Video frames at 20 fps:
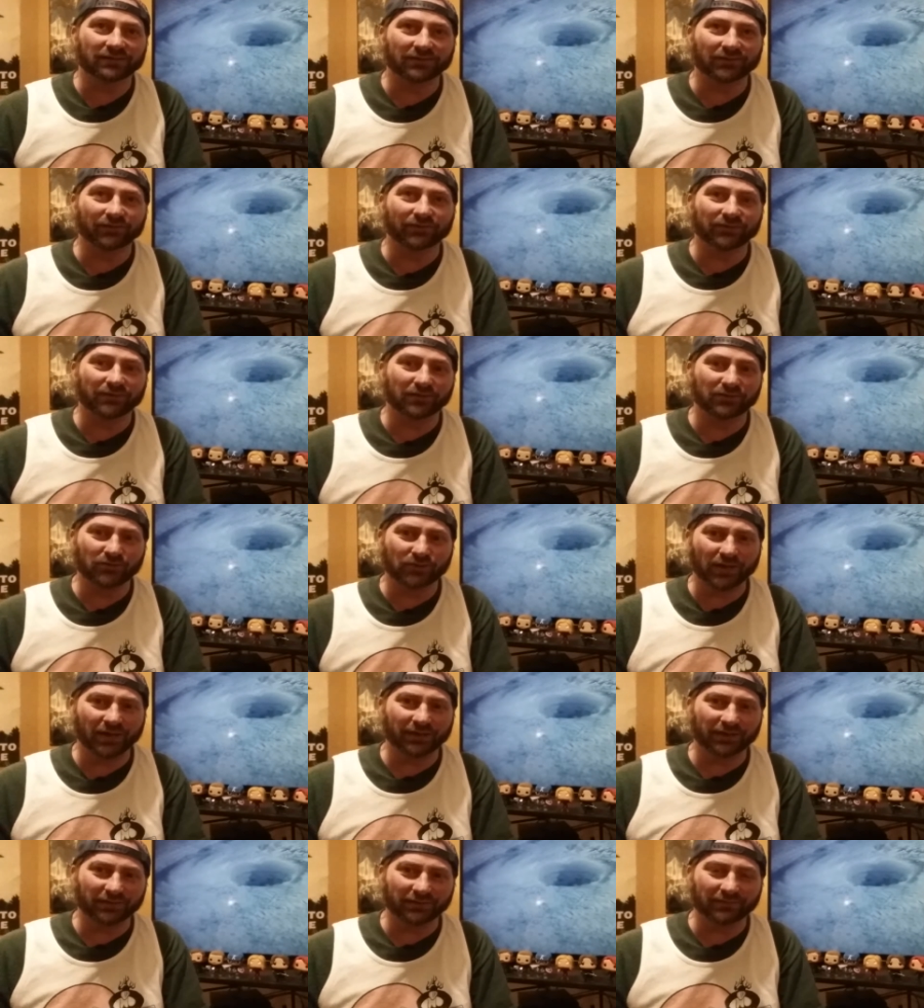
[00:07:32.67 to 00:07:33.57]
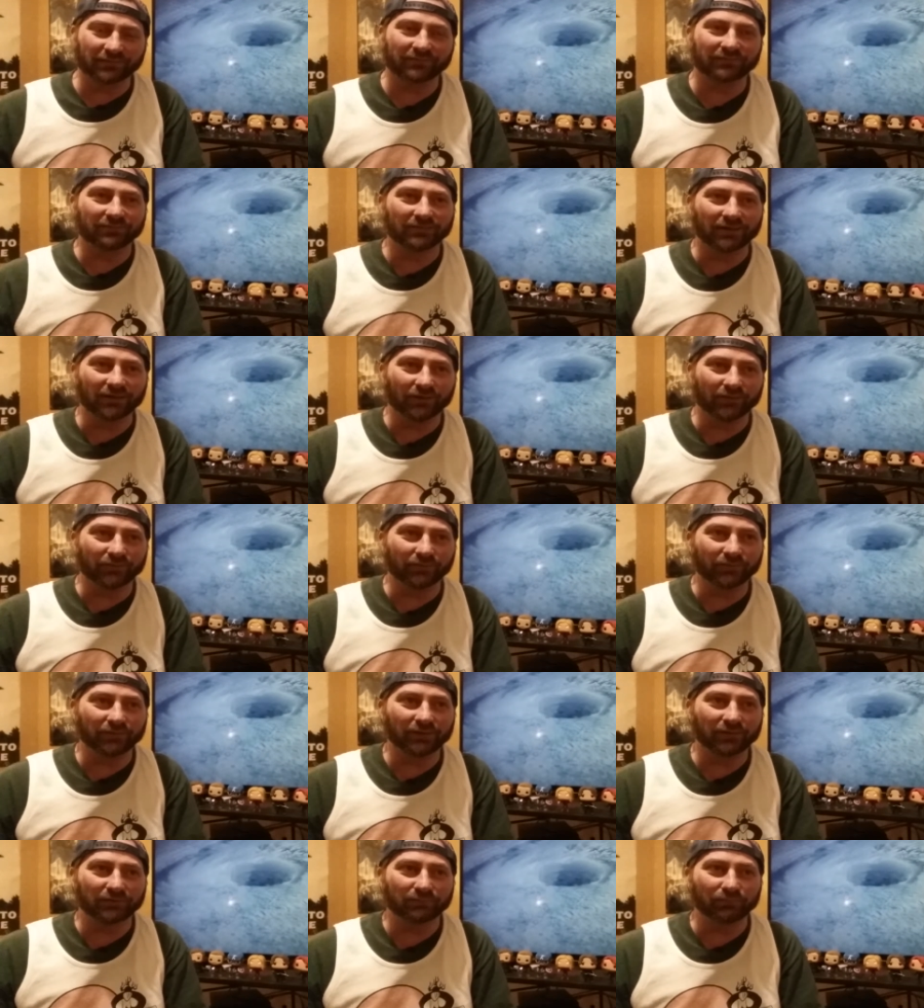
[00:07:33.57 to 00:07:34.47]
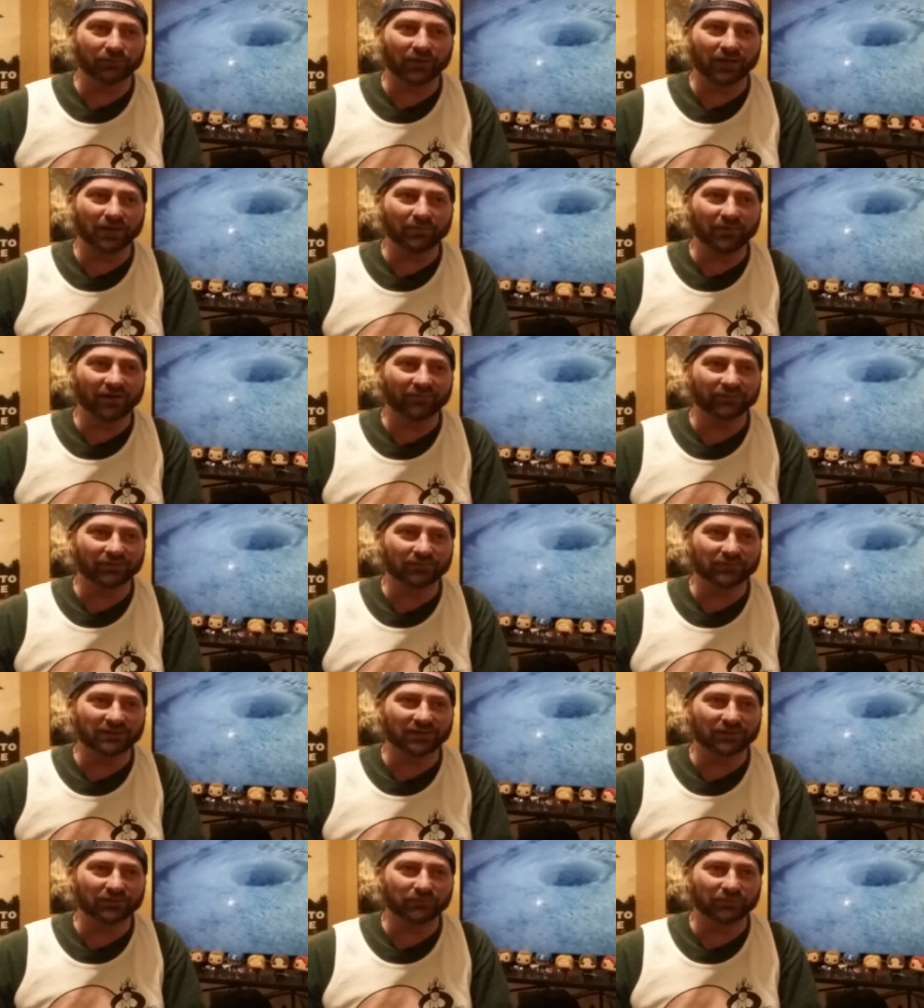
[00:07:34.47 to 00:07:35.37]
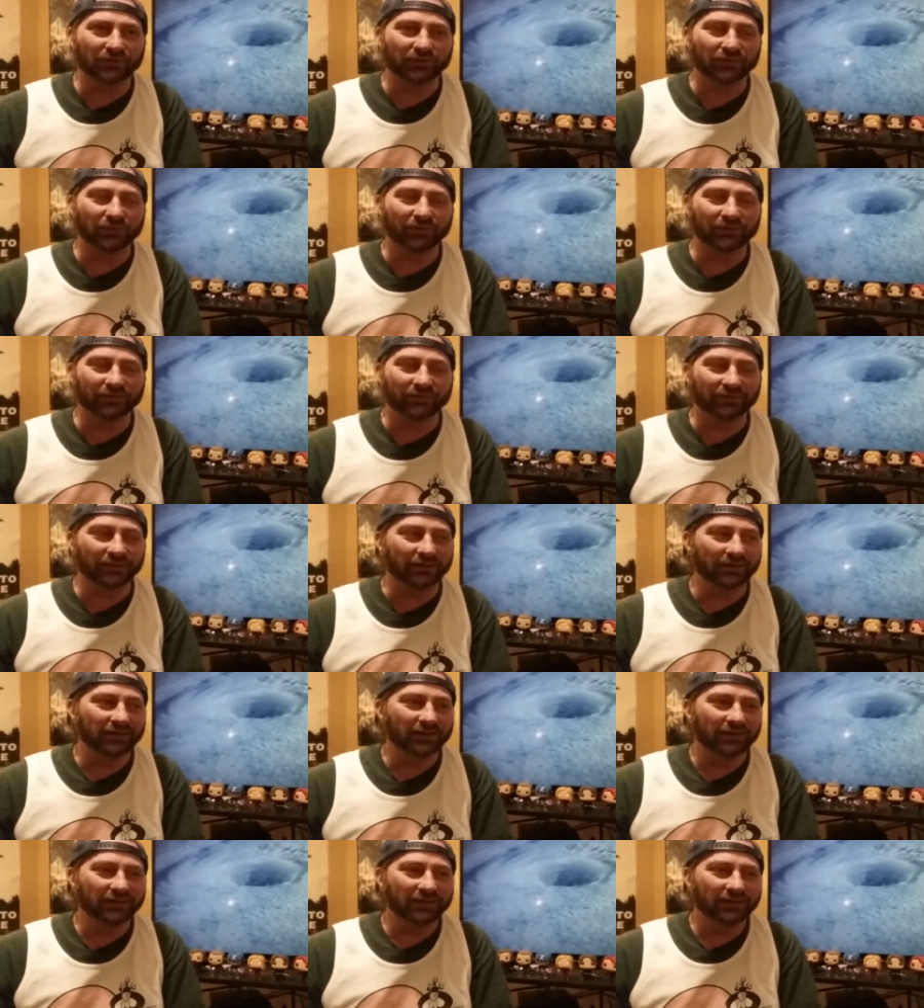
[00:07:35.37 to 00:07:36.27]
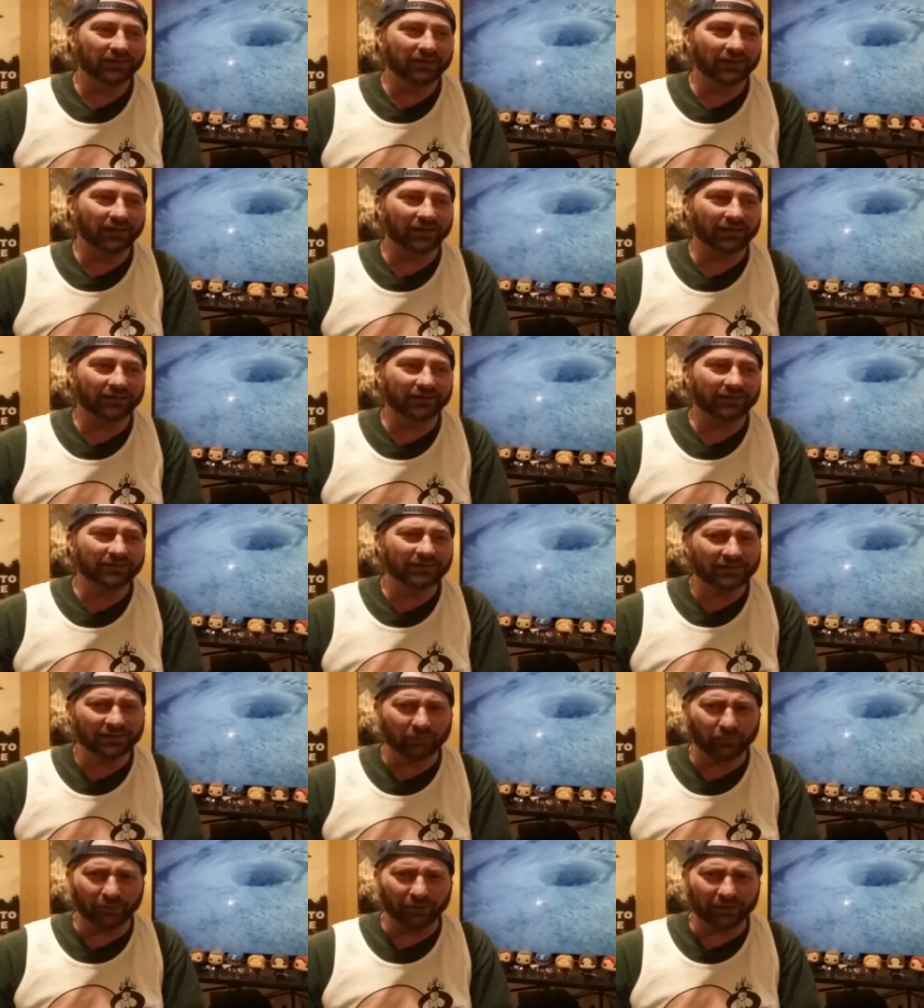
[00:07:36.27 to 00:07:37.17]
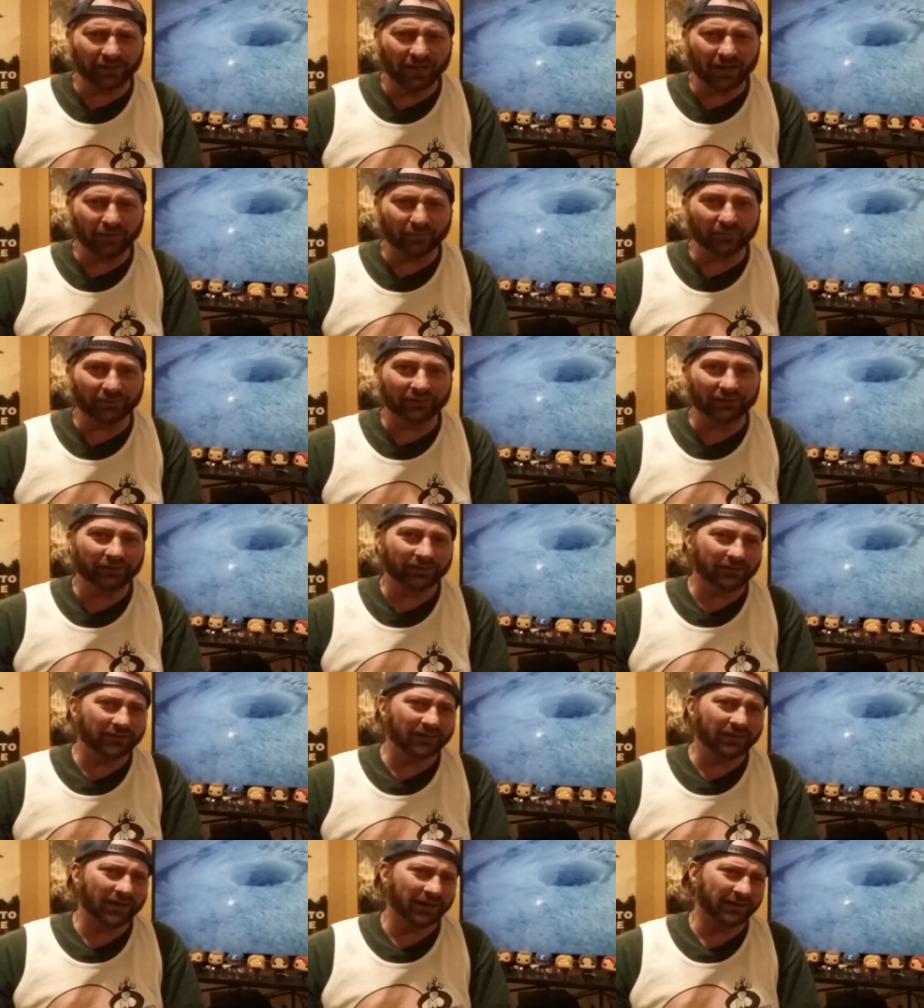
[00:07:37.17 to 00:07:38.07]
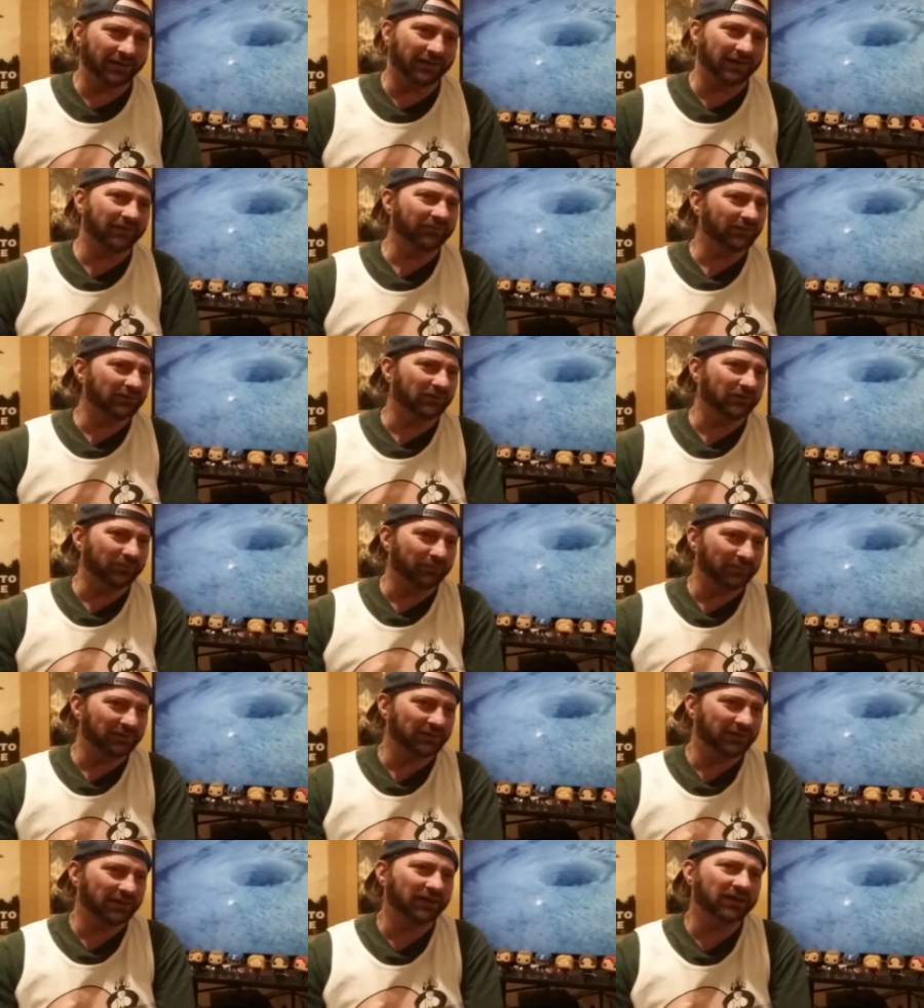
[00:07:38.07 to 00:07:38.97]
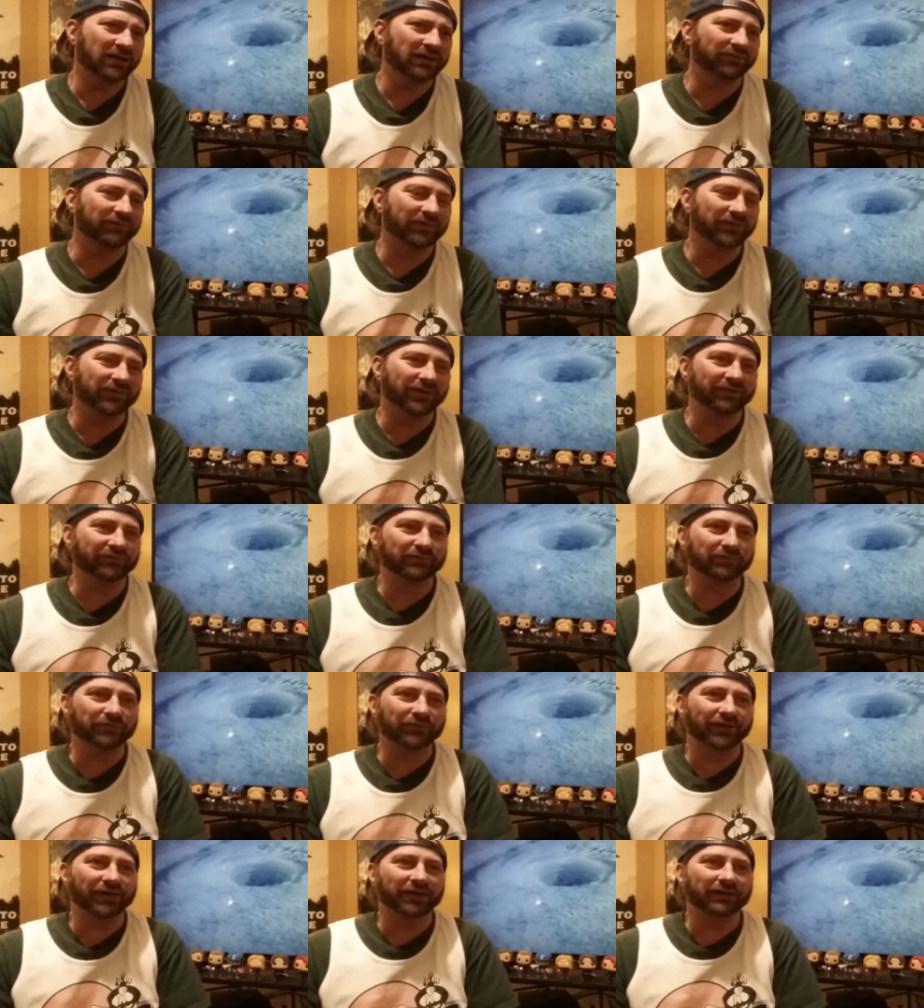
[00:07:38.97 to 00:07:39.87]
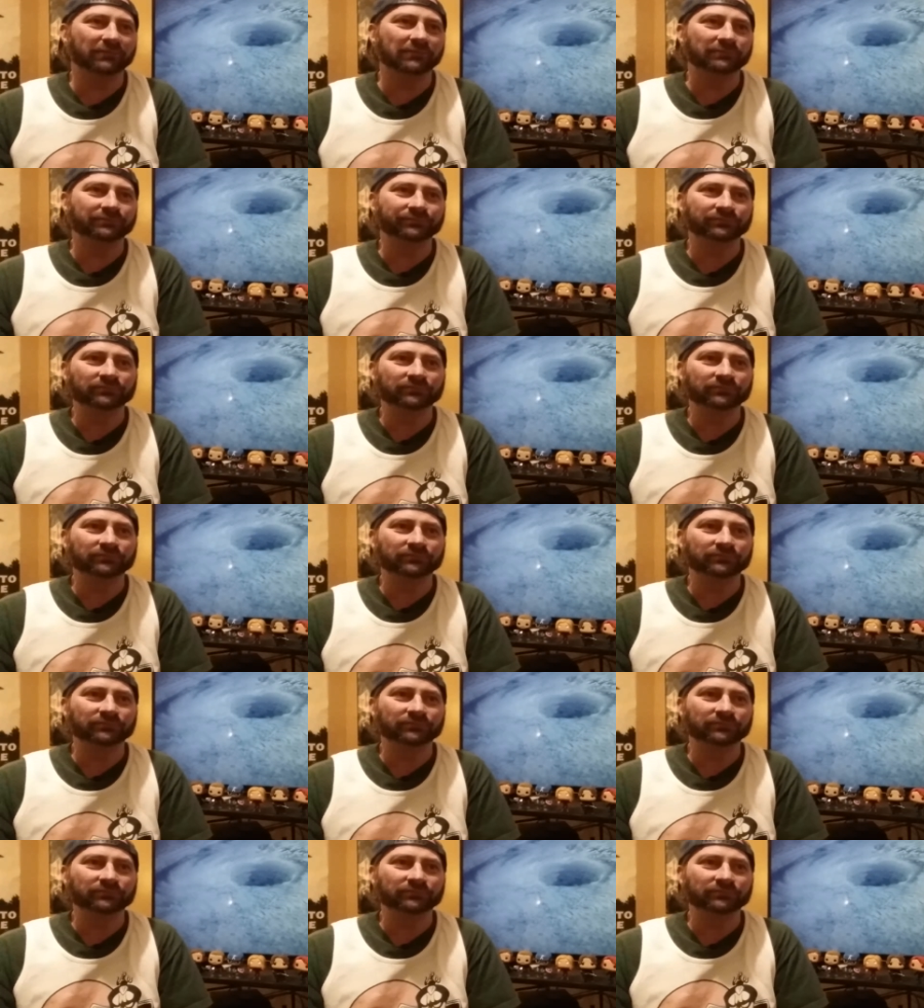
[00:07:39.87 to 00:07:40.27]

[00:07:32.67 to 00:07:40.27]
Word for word: So they try to you know get blame off themselves pretty quickly, and it doesn't work out, but I gotta give it to him. It's kind of a clever plan